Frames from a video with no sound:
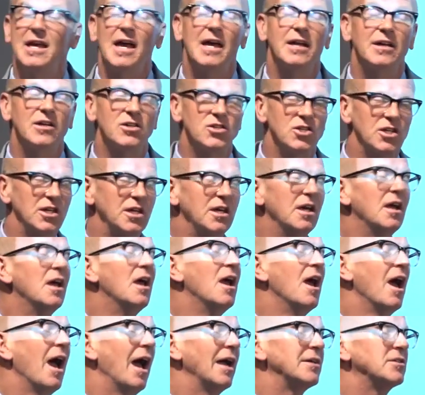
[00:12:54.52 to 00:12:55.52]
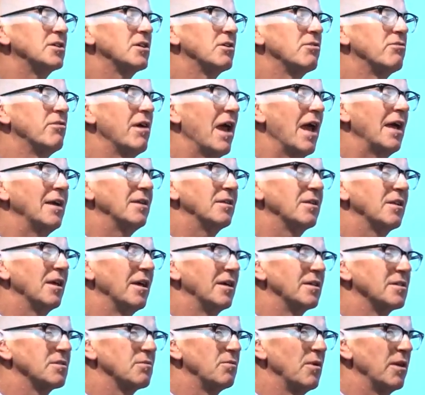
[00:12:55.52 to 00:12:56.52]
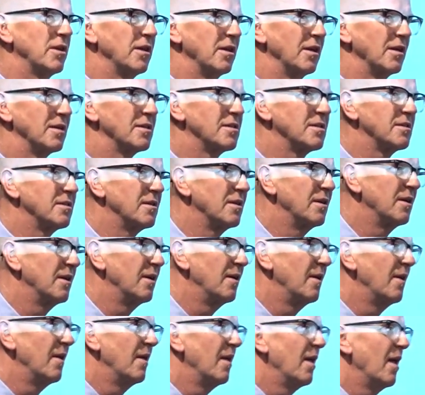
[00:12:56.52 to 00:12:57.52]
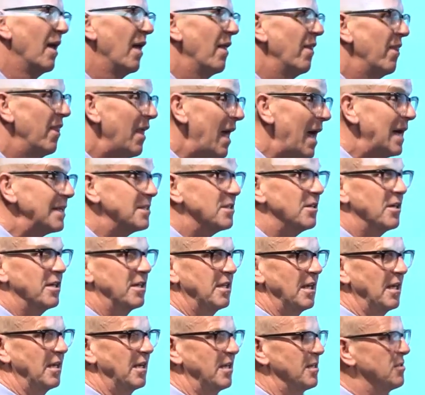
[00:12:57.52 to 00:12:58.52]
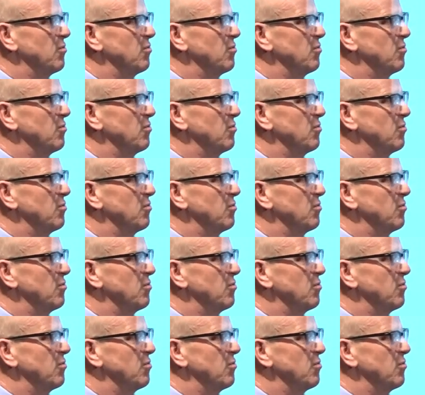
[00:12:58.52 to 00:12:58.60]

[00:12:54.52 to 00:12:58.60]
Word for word: the energy and create things with it. That, I think,